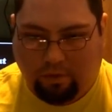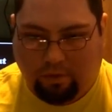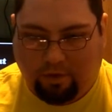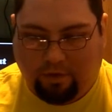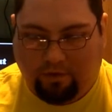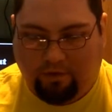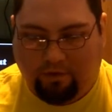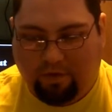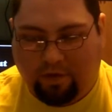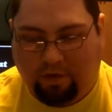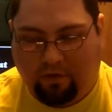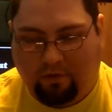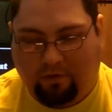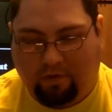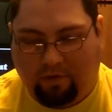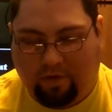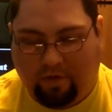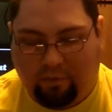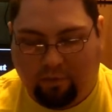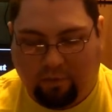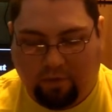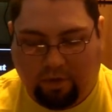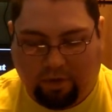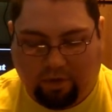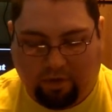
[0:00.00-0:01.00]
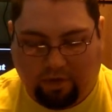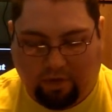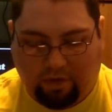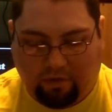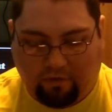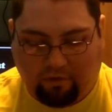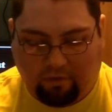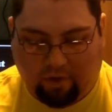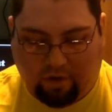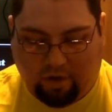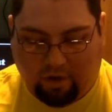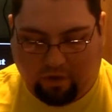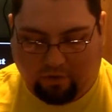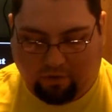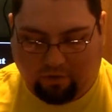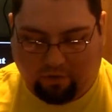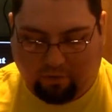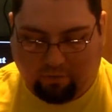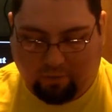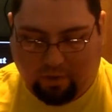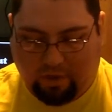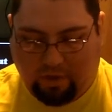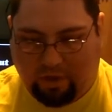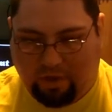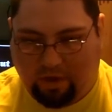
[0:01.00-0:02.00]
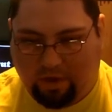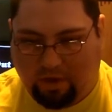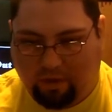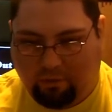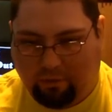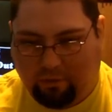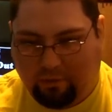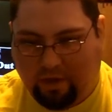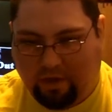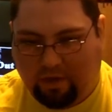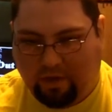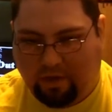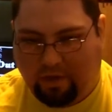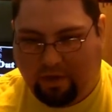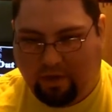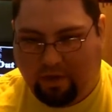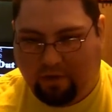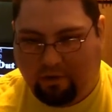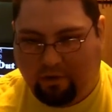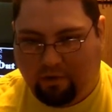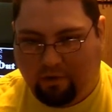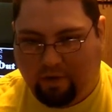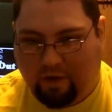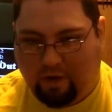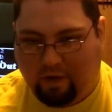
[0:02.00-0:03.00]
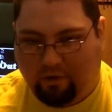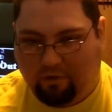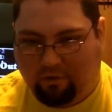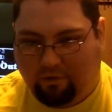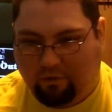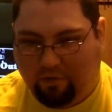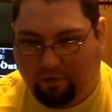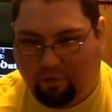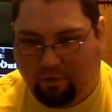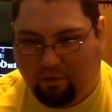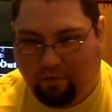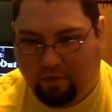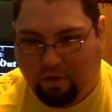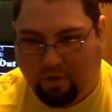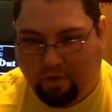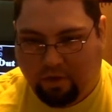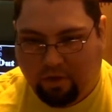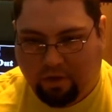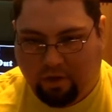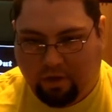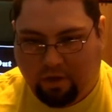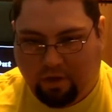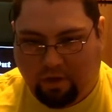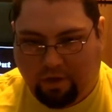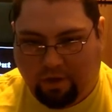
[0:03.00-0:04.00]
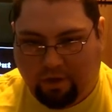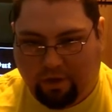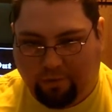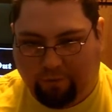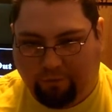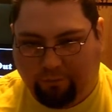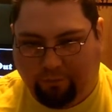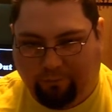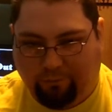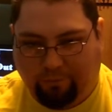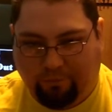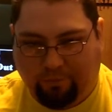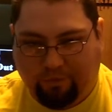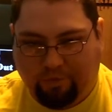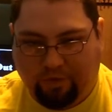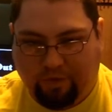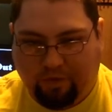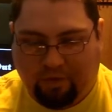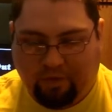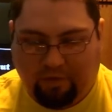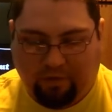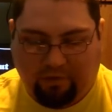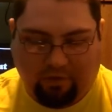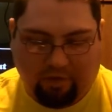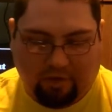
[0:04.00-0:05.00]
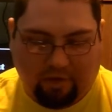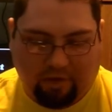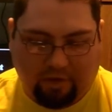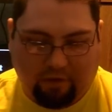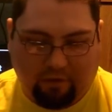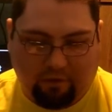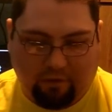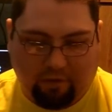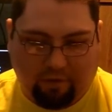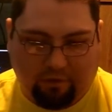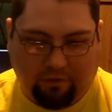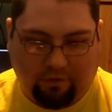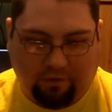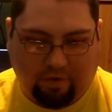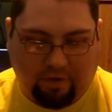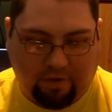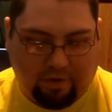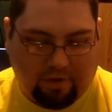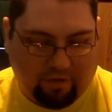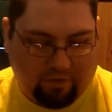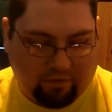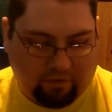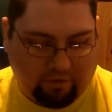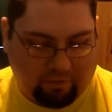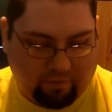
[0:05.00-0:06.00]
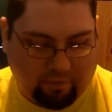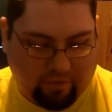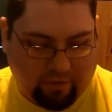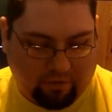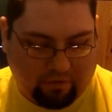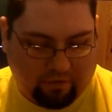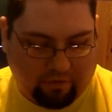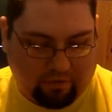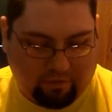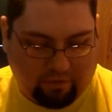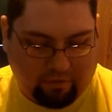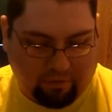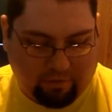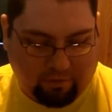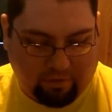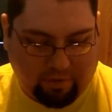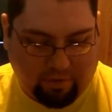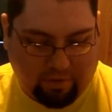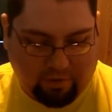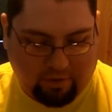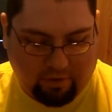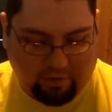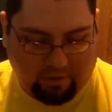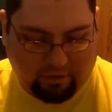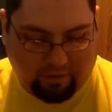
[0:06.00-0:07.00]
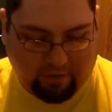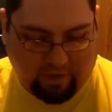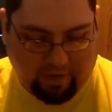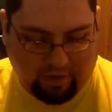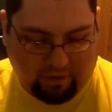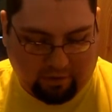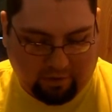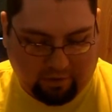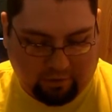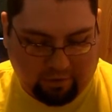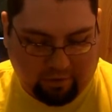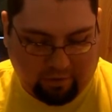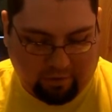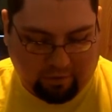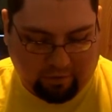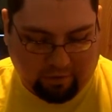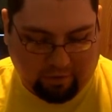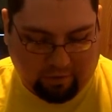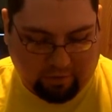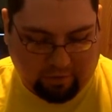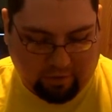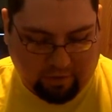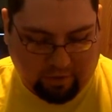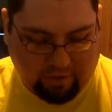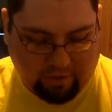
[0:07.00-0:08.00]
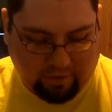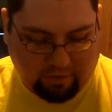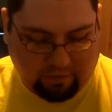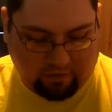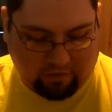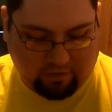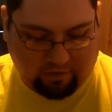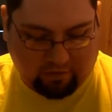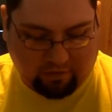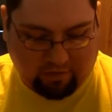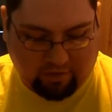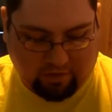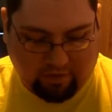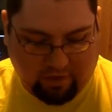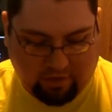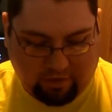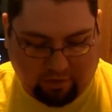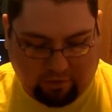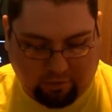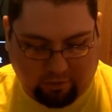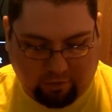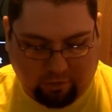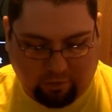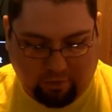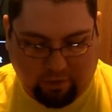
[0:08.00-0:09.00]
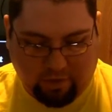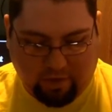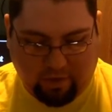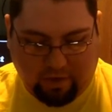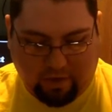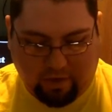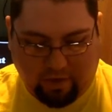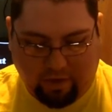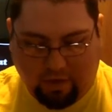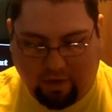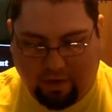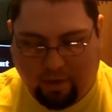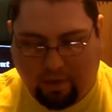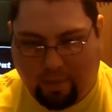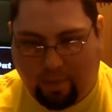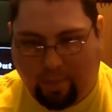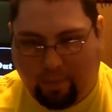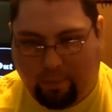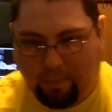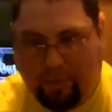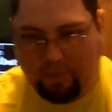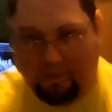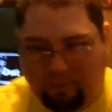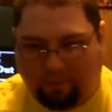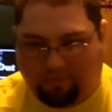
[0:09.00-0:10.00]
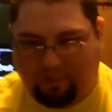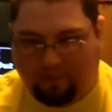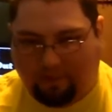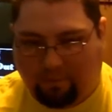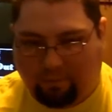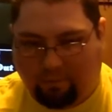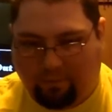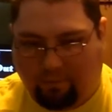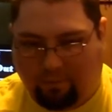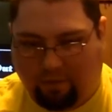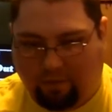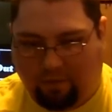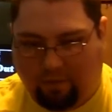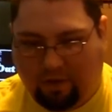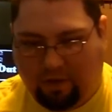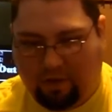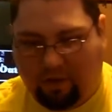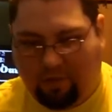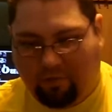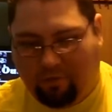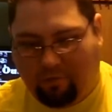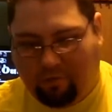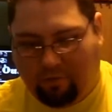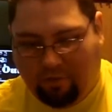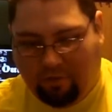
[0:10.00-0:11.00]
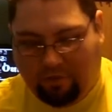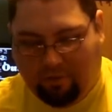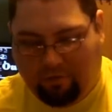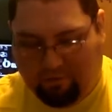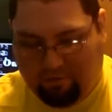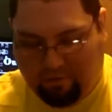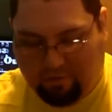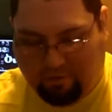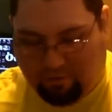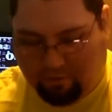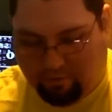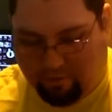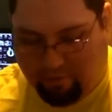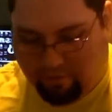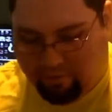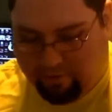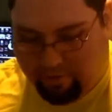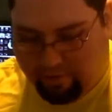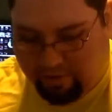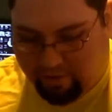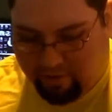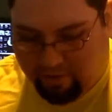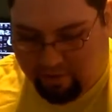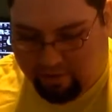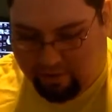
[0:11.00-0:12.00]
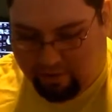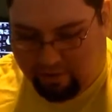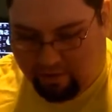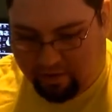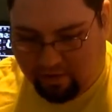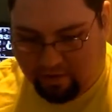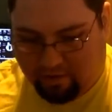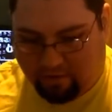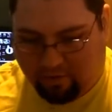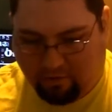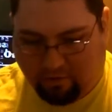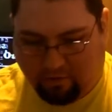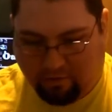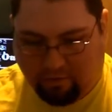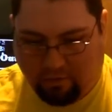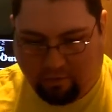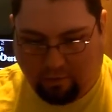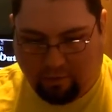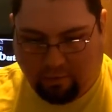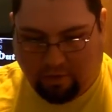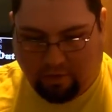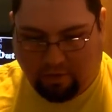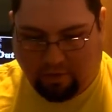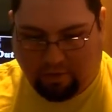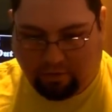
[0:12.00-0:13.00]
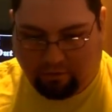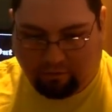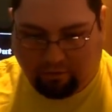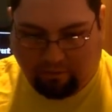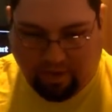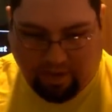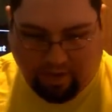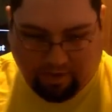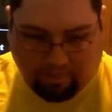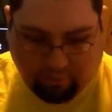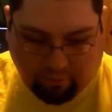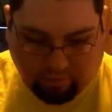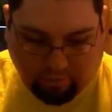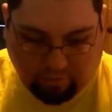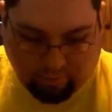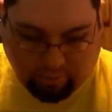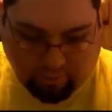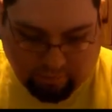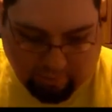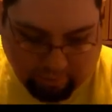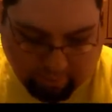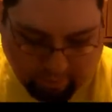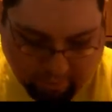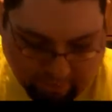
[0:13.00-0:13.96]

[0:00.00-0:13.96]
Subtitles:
It sounds like it, Ben, and that's awesome, man. I'm glad to hear that. So, tell us, as far as the rest of your year and calendar goes, I know you kind of touched on that a little bit, but is there any other big events going on that you guys want to really